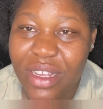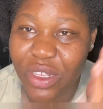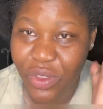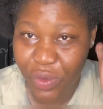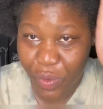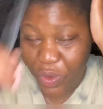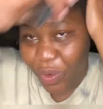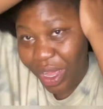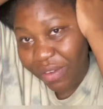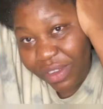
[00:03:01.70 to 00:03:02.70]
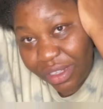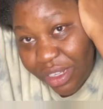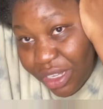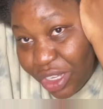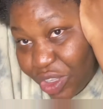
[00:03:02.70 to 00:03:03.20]
So you want
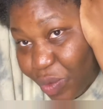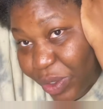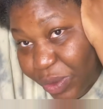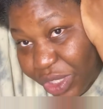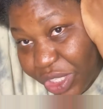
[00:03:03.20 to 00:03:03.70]
to see